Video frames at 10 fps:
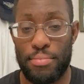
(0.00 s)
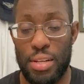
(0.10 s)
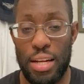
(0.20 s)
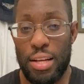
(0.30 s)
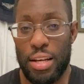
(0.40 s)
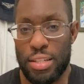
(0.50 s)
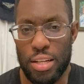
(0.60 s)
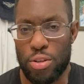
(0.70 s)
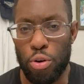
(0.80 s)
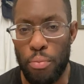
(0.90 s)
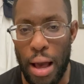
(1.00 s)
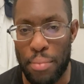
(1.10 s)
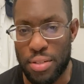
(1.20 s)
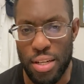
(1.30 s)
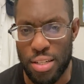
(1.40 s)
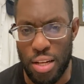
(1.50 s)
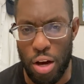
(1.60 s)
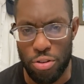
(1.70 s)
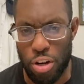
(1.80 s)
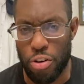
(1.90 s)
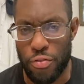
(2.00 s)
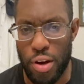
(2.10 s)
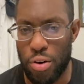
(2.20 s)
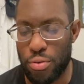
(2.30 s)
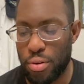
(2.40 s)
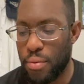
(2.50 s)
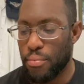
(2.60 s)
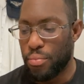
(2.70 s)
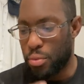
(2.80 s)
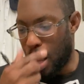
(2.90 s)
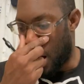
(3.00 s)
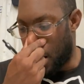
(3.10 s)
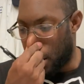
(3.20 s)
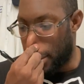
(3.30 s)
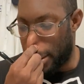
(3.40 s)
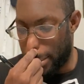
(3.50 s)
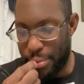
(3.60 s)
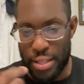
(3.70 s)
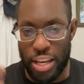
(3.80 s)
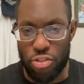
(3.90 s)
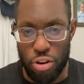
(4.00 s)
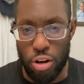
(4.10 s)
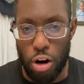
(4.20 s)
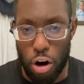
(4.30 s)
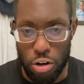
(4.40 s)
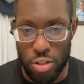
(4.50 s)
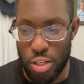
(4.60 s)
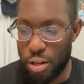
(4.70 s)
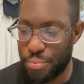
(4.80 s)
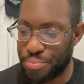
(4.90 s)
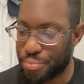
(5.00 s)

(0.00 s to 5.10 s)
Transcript: It's Google Maps. It doesn't know. It's on your phone. It thinks you're in a car still.